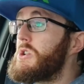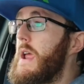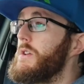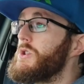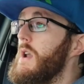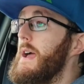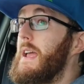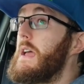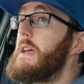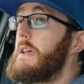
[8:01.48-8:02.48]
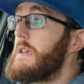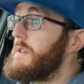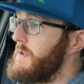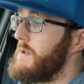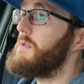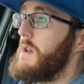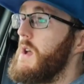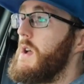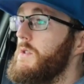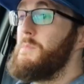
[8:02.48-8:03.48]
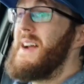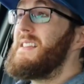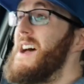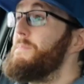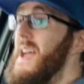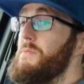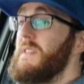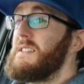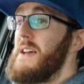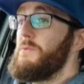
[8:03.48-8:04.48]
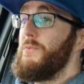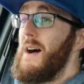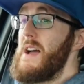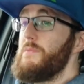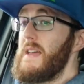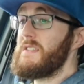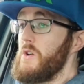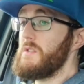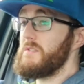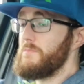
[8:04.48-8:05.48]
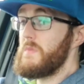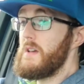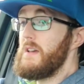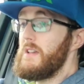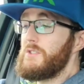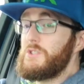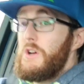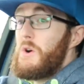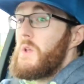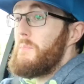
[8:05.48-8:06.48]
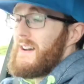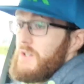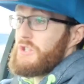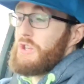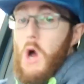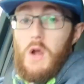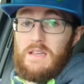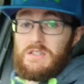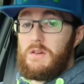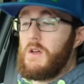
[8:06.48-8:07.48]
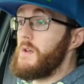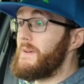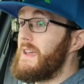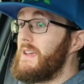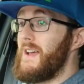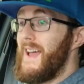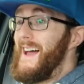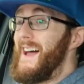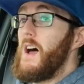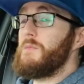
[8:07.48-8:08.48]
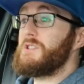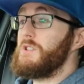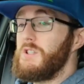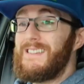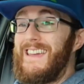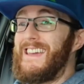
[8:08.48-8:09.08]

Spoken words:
changer. Like, it is, compared to FPM 375, it's awesome. So compared to stock, it's gonna be absolutely